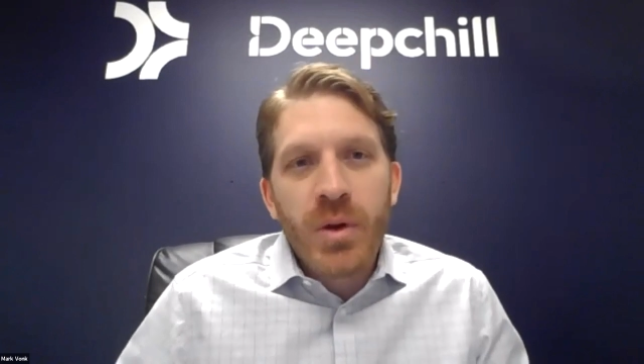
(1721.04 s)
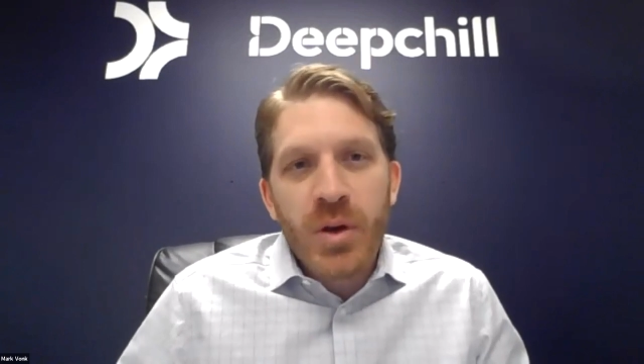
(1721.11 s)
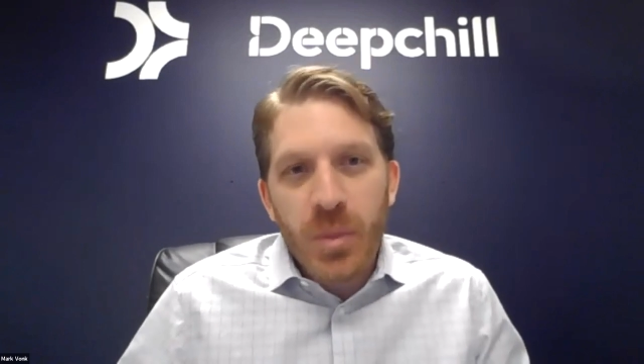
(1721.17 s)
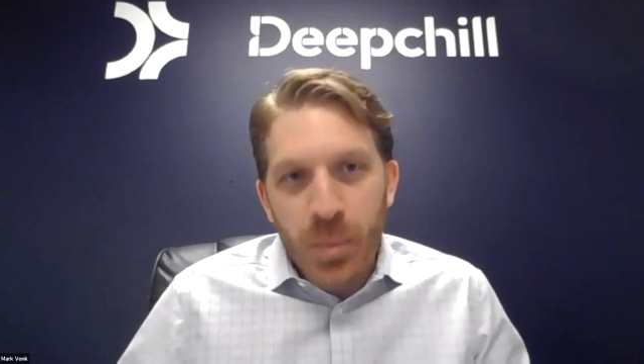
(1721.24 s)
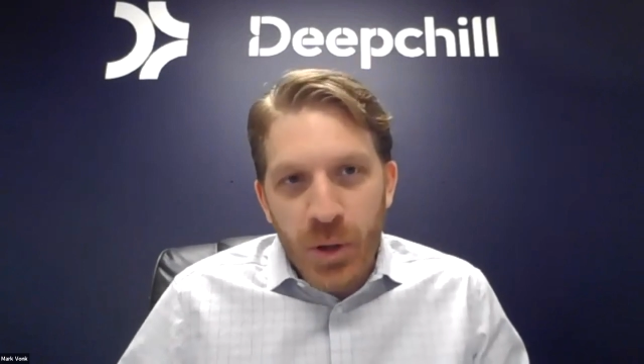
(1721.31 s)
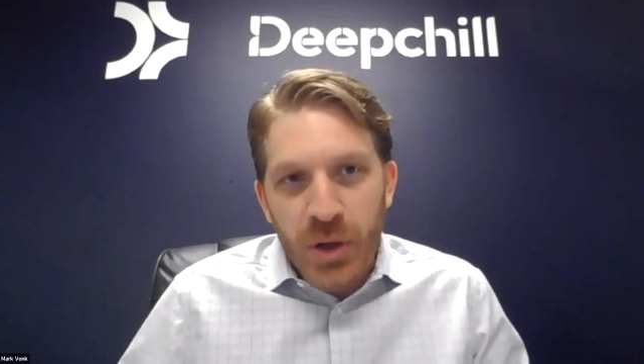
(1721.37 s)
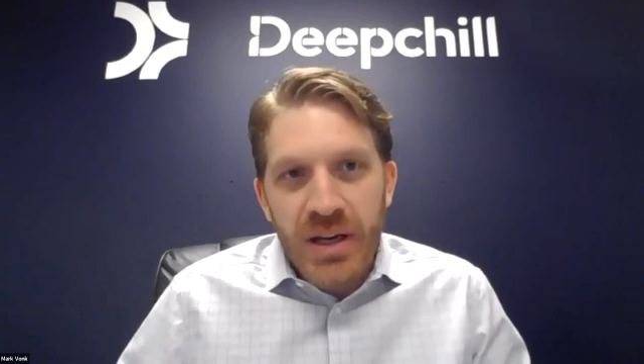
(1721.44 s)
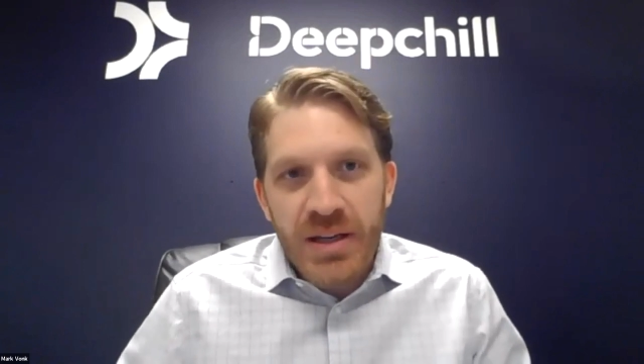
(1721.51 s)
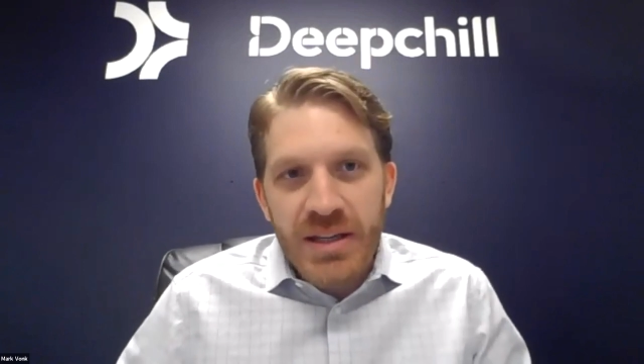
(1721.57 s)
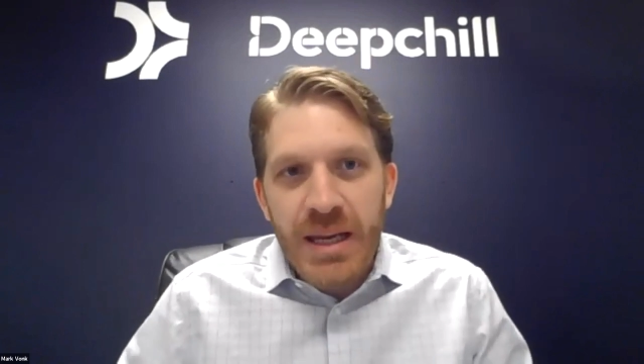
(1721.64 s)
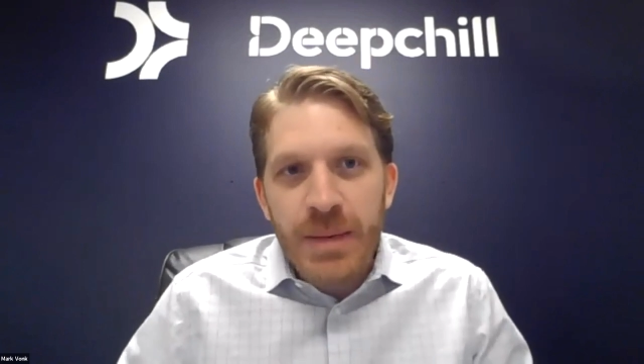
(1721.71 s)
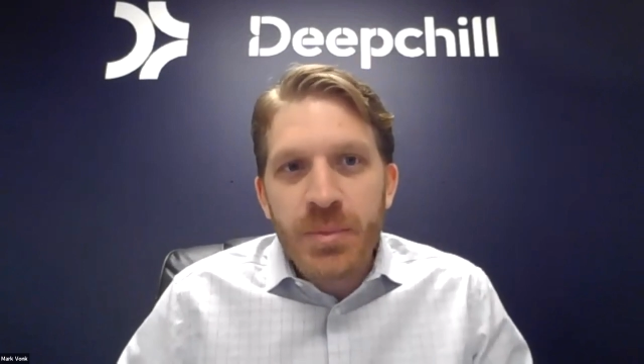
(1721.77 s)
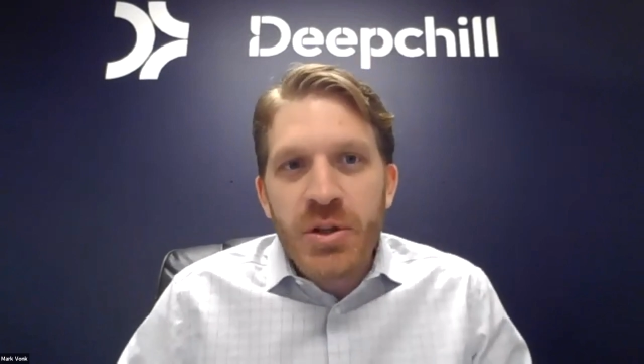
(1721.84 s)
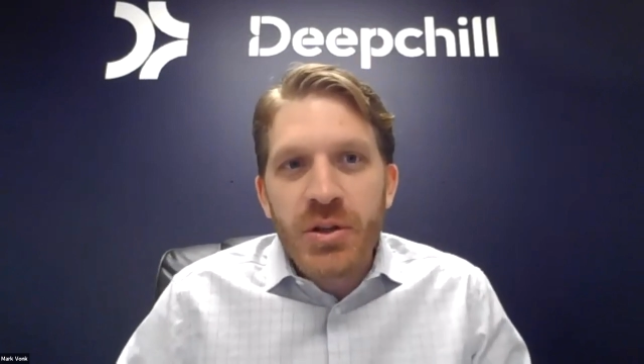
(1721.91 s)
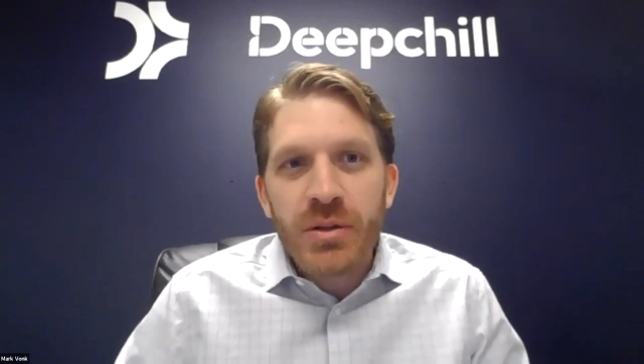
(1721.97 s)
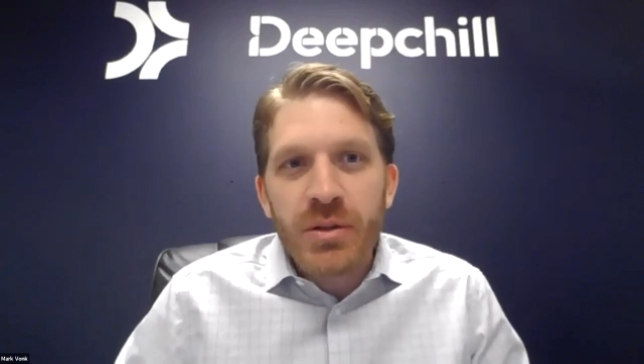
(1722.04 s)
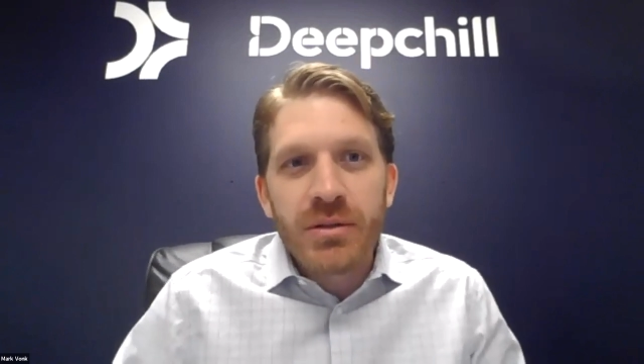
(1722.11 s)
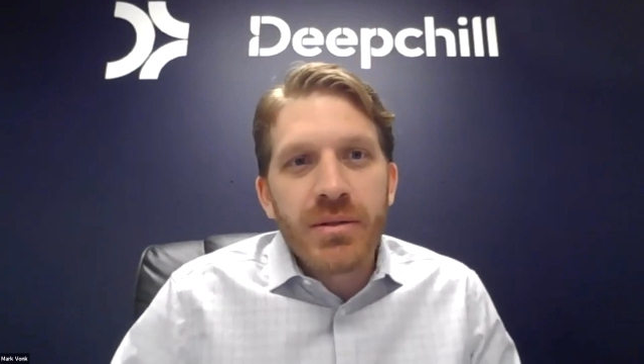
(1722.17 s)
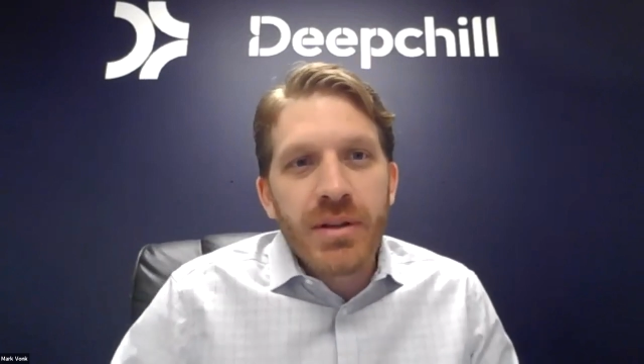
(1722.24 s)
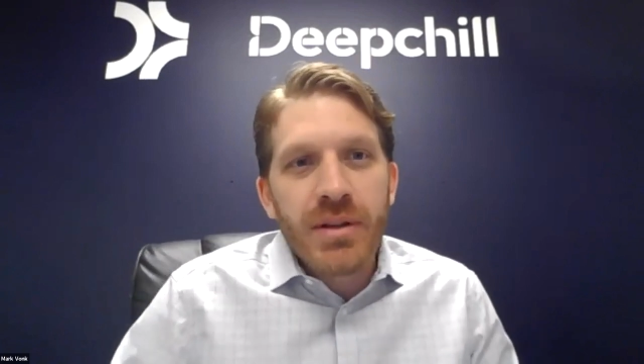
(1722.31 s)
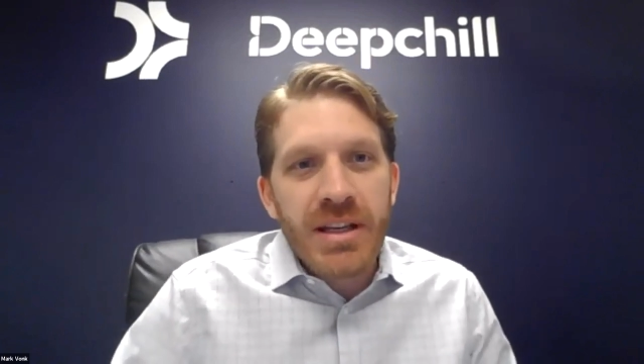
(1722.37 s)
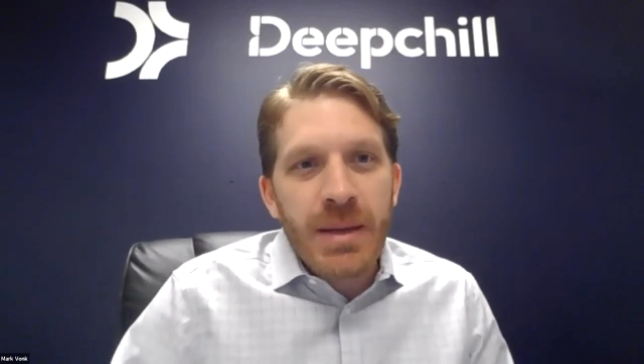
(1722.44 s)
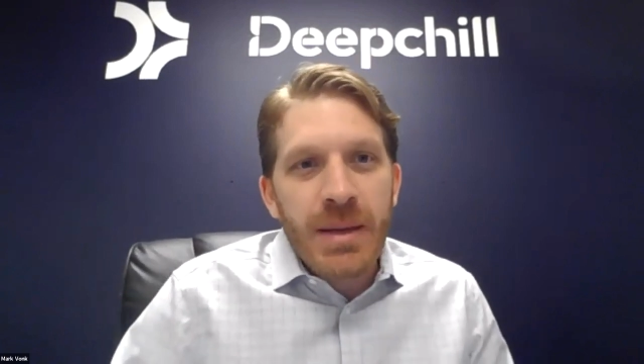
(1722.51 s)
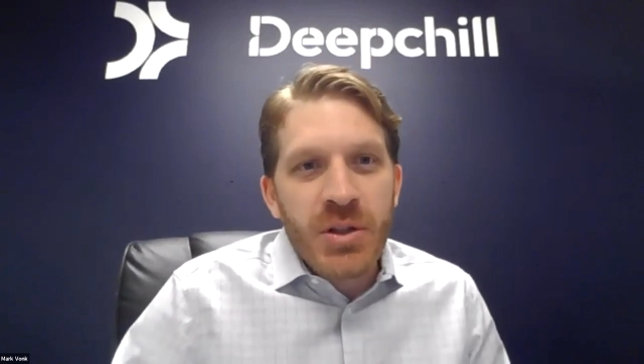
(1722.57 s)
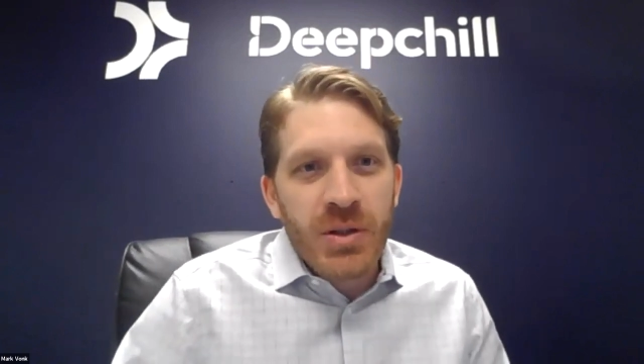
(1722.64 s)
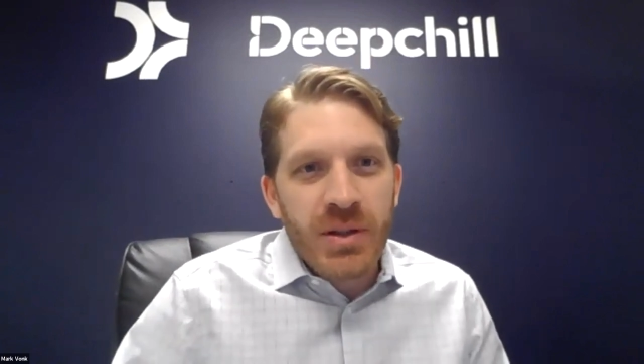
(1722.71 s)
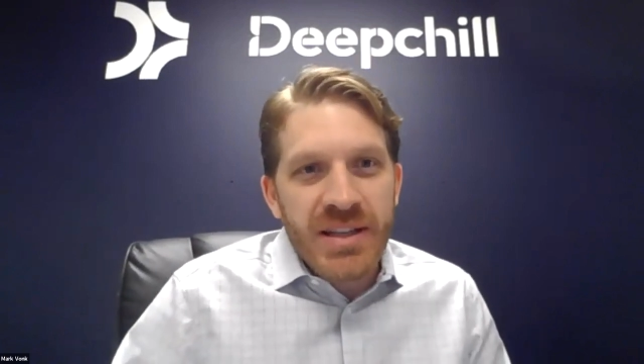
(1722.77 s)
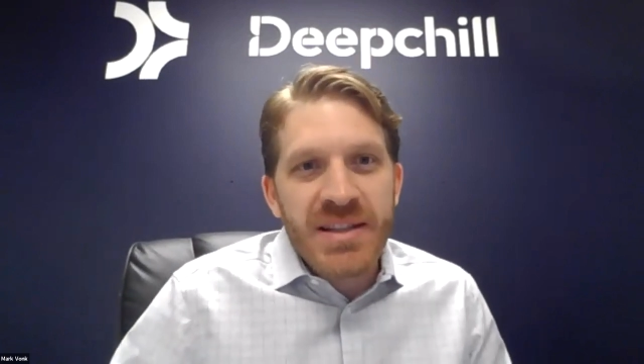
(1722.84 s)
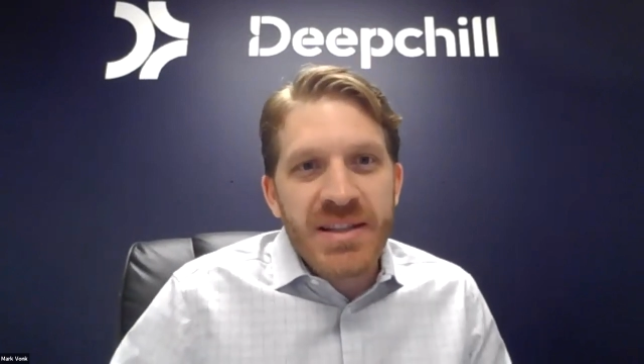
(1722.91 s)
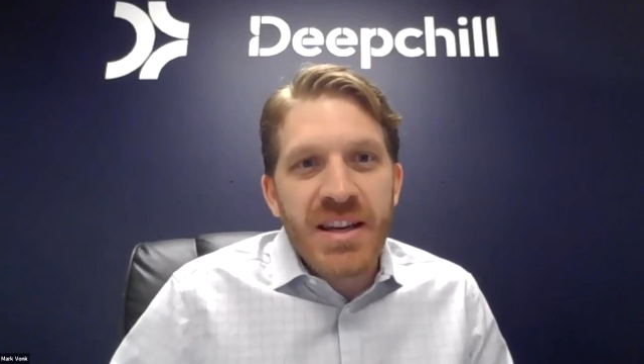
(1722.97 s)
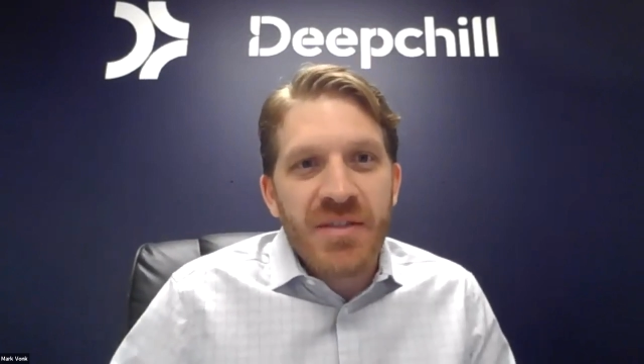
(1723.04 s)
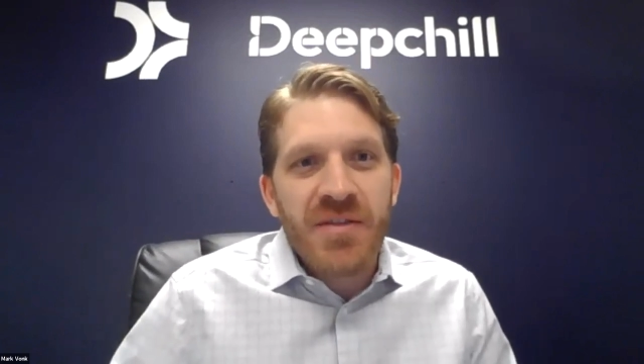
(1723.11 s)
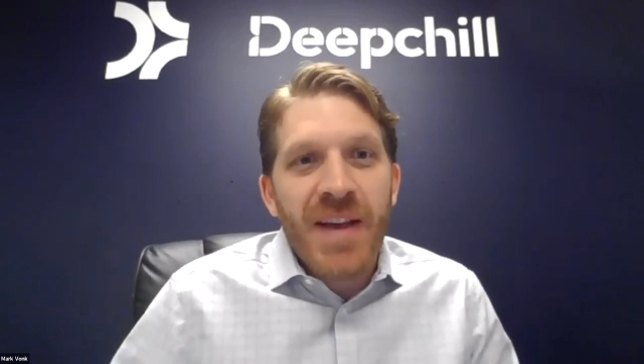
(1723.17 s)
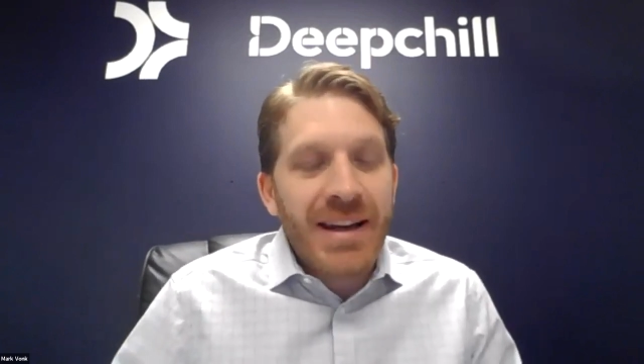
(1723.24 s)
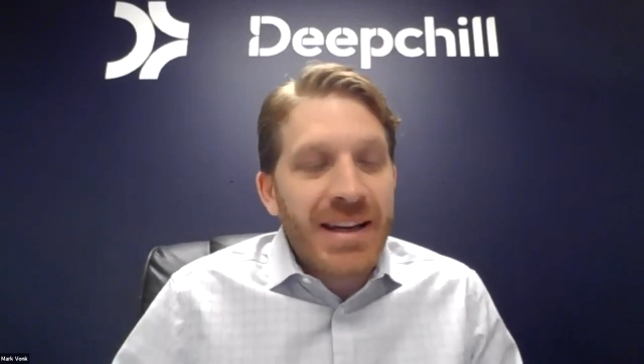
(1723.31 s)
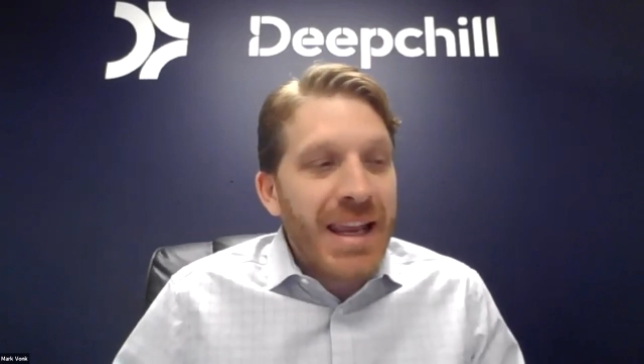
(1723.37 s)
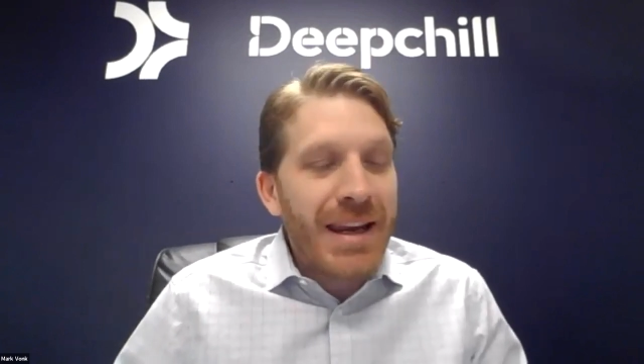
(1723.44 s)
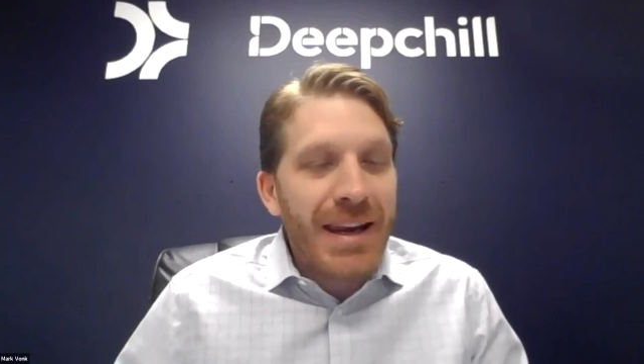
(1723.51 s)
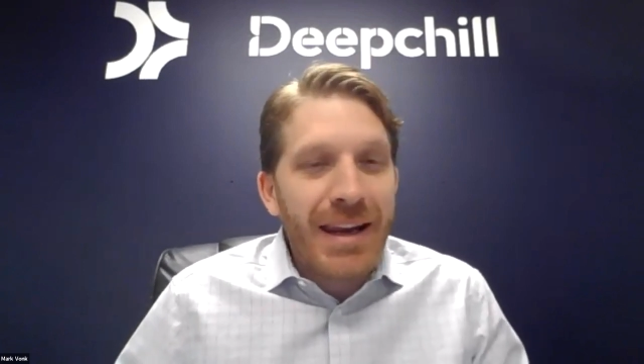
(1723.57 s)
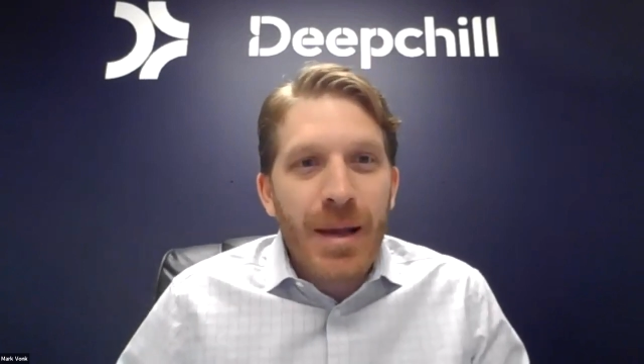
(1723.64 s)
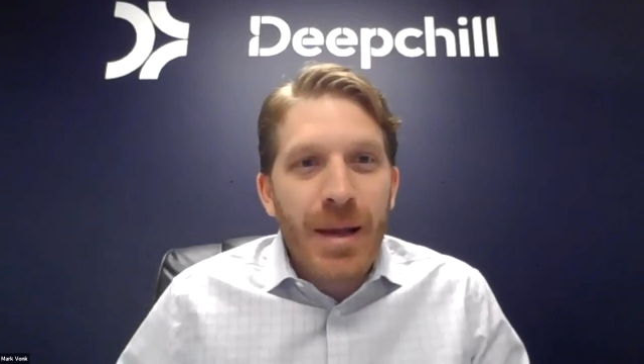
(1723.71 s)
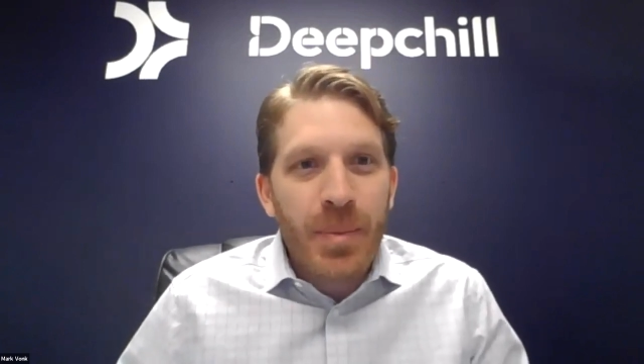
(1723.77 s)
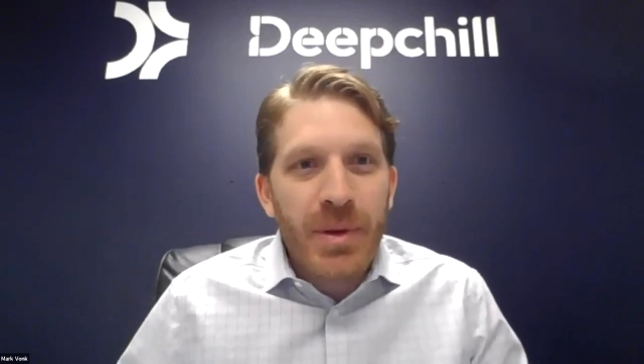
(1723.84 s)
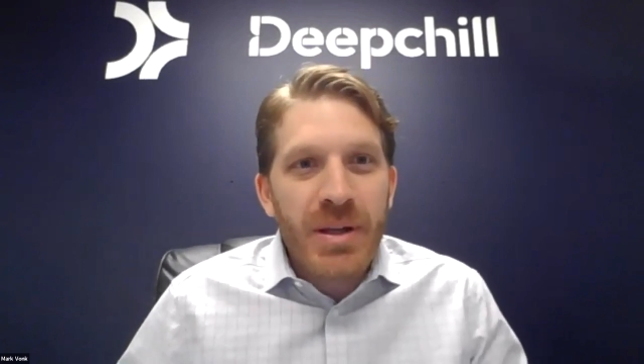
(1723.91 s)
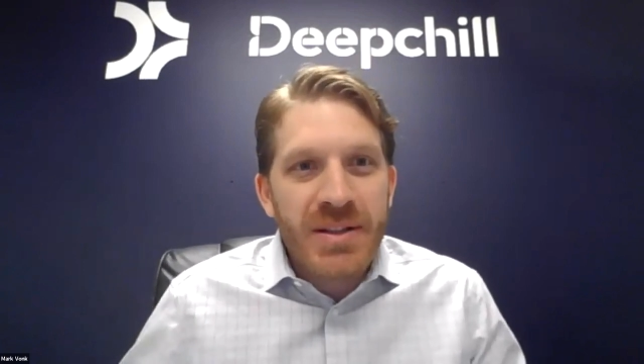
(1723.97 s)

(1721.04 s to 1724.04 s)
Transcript: When you put it in deep chill, the deep chill isn't in fact heating up.